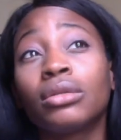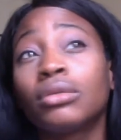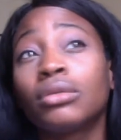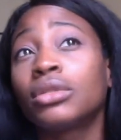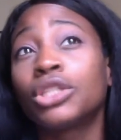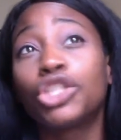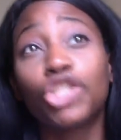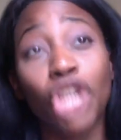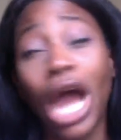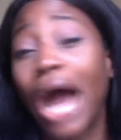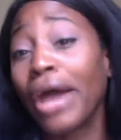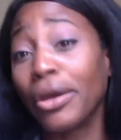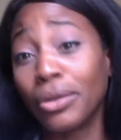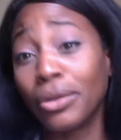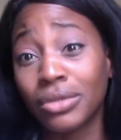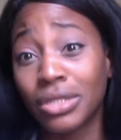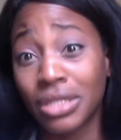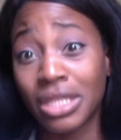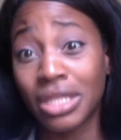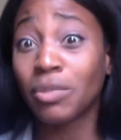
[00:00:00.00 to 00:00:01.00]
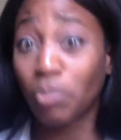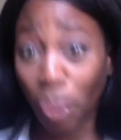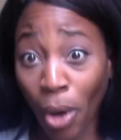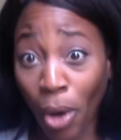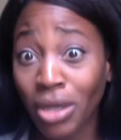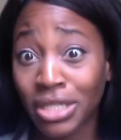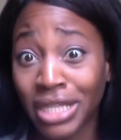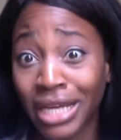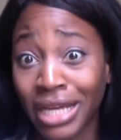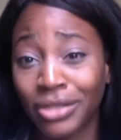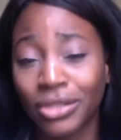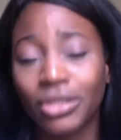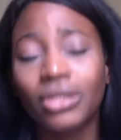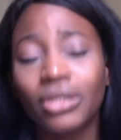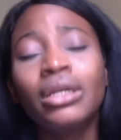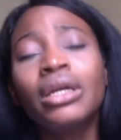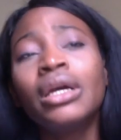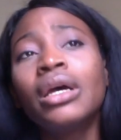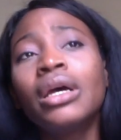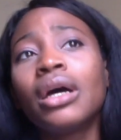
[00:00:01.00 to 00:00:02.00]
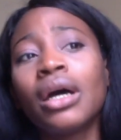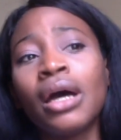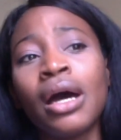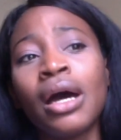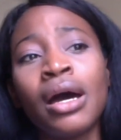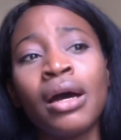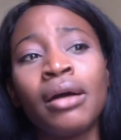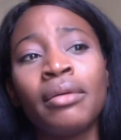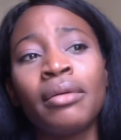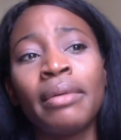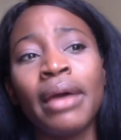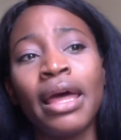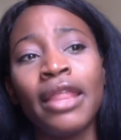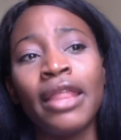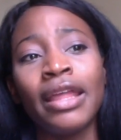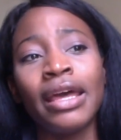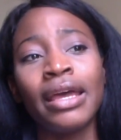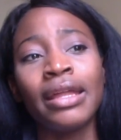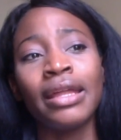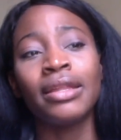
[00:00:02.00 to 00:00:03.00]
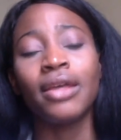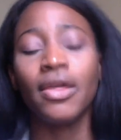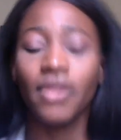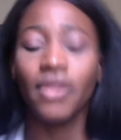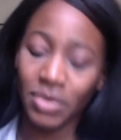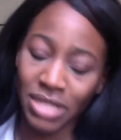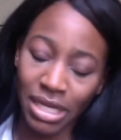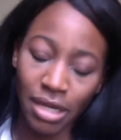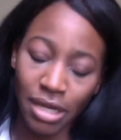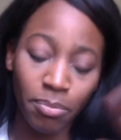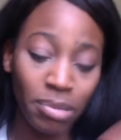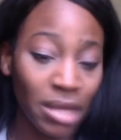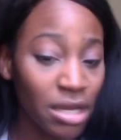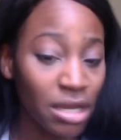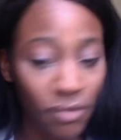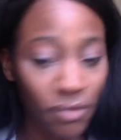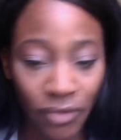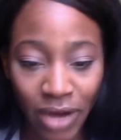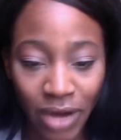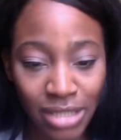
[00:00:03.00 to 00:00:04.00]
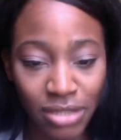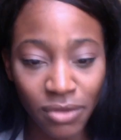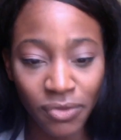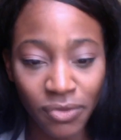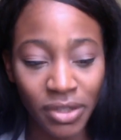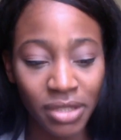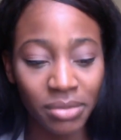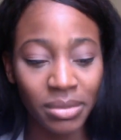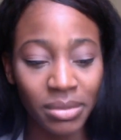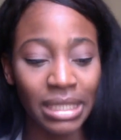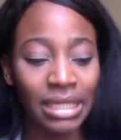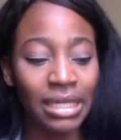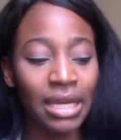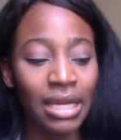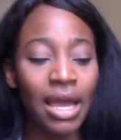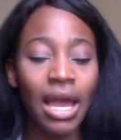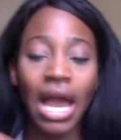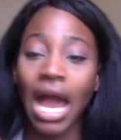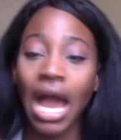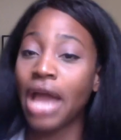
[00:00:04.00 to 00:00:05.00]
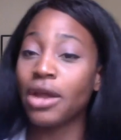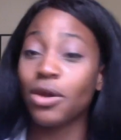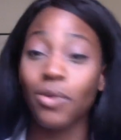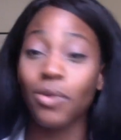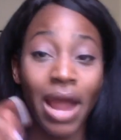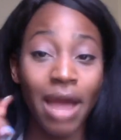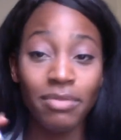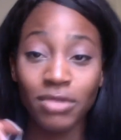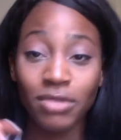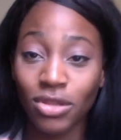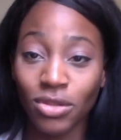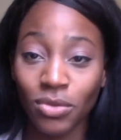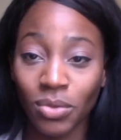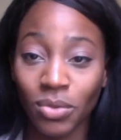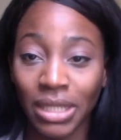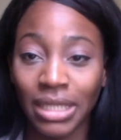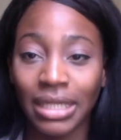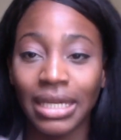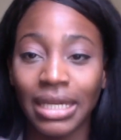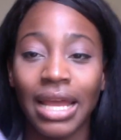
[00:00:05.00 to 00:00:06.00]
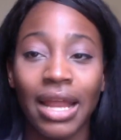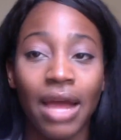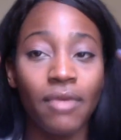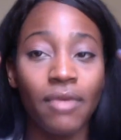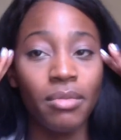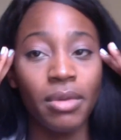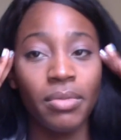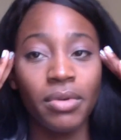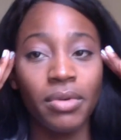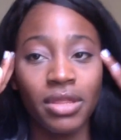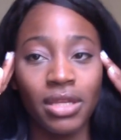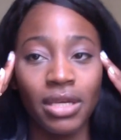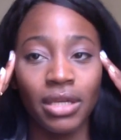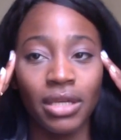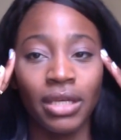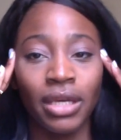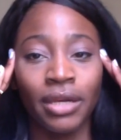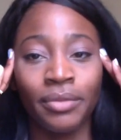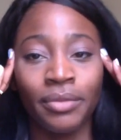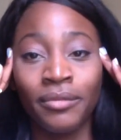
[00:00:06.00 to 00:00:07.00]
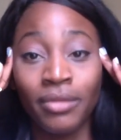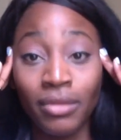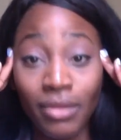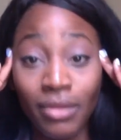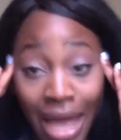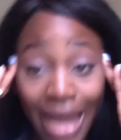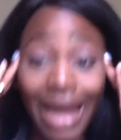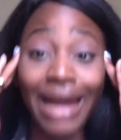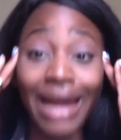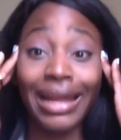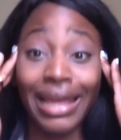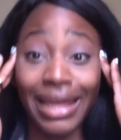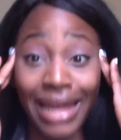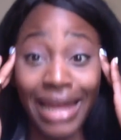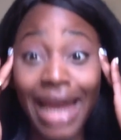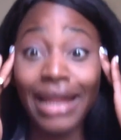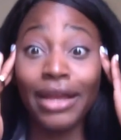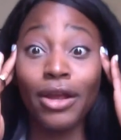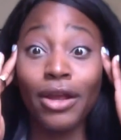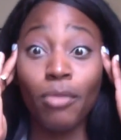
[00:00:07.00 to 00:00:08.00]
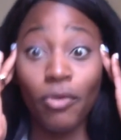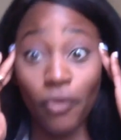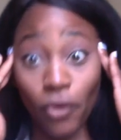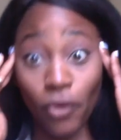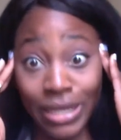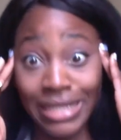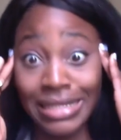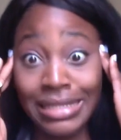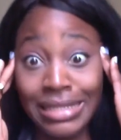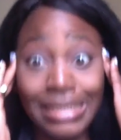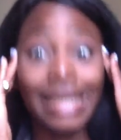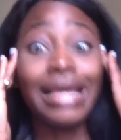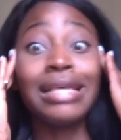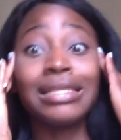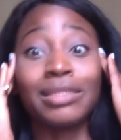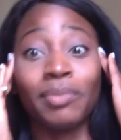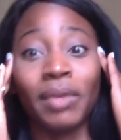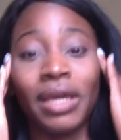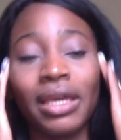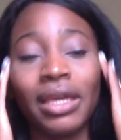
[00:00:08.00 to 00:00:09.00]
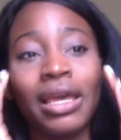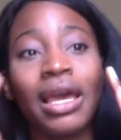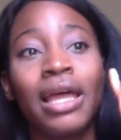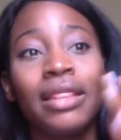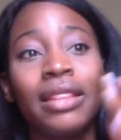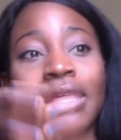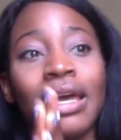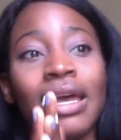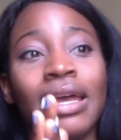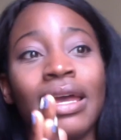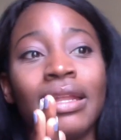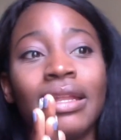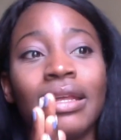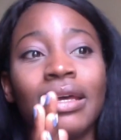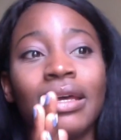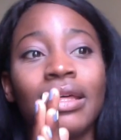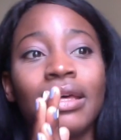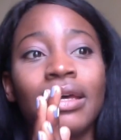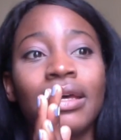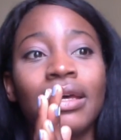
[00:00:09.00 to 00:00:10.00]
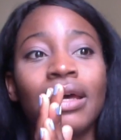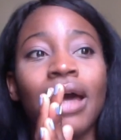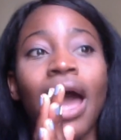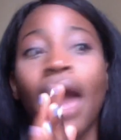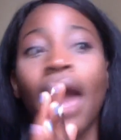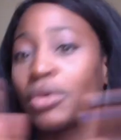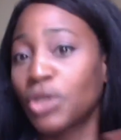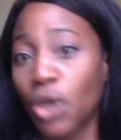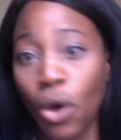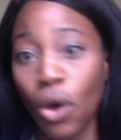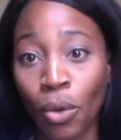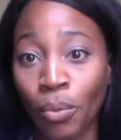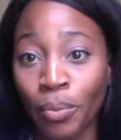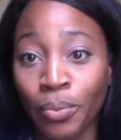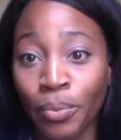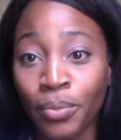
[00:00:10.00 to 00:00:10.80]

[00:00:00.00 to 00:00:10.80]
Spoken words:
child, this bartender. And then there was like a plate of fries in front of me. I grabbed 3 and I remember thinking, I gotta get out of here before he sees me. And then I was home.